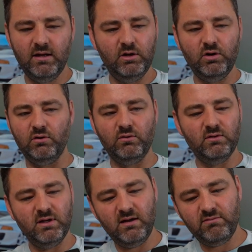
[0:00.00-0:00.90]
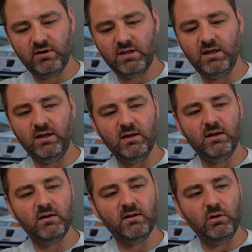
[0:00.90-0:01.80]
You know, everything
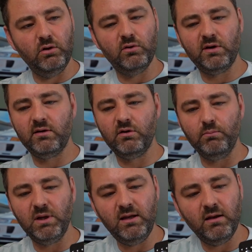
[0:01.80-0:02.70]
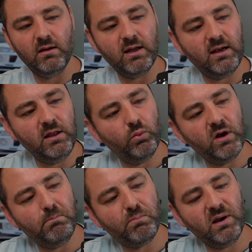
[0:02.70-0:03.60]
here looks to me
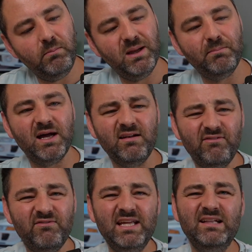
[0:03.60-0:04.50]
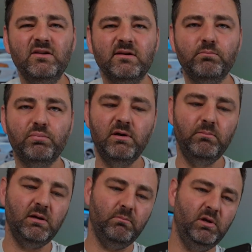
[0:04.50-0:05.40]
anyway premium and feels
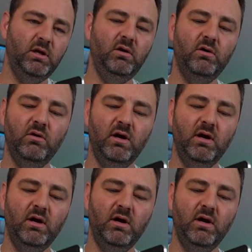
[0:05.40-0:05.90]
premium, you know.